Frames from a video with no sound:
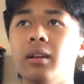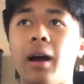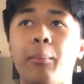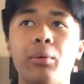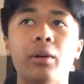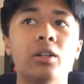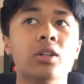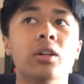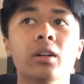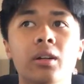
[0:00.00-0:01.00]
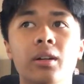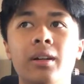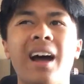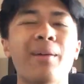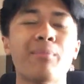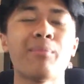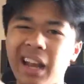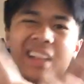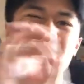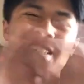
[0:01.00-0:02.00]
I'm pretty sure, not
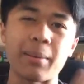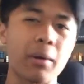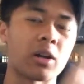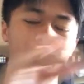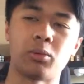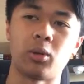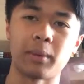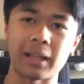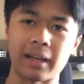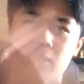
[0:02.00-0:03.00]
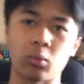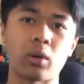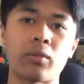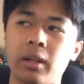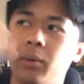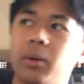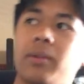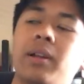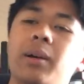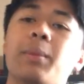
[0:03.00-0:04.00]
in the same hospital, but like one over there,
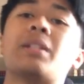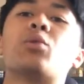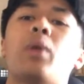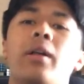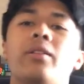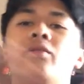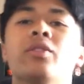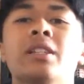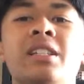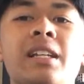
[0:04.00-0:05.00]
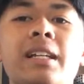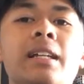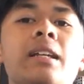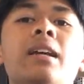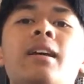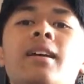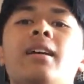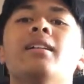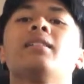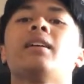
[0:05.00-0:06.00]
but it's around the vicinity,
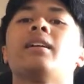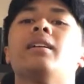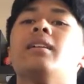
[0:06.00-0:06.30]
and it's like